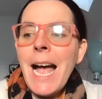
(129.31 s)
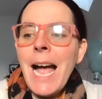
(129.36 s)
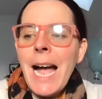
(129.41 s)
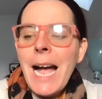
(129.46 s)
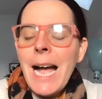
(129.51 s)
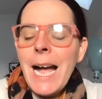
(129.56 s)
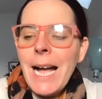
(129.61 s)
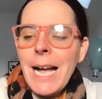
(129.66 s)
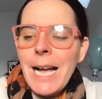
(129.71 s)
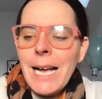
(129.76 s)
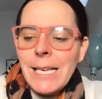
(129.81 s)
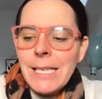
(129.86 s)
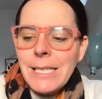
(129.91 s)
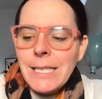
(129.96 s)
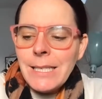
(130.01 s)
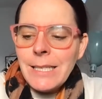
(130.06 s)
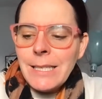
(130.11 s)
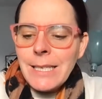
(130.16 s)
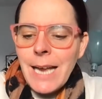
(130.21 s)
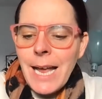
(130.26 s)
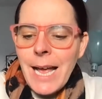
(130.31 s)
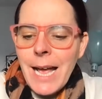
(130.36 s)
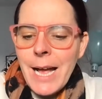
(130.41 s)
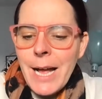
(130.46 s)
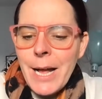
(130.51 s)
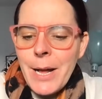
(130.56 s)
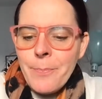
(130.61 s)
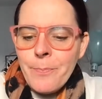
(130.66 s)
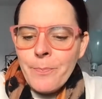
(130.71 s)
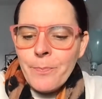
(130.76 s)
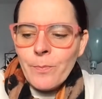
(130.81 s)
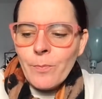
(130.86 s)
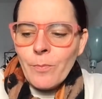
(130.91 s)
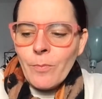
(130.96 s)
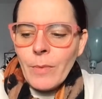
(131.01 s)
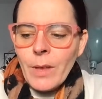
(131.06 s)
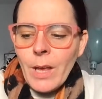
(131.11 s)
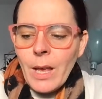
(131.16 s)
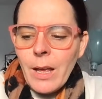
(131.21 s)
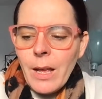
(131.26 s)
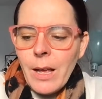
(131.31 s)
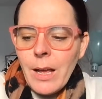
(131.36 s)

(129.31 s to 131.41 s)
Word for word: and um,